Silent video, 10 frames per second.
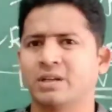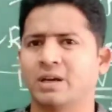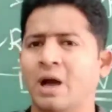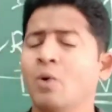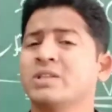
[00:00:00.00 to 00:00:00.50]

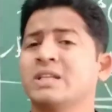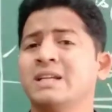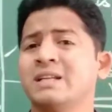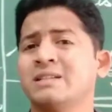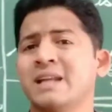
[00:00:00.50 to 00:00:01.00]
how a
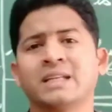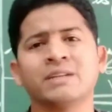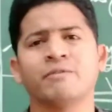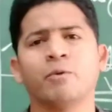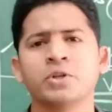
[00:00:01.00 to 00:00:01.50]
sentence in
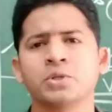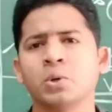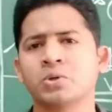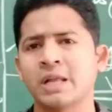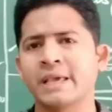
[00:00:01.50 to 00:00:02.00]
active voice
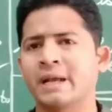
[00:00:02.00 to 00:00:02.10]
looks like,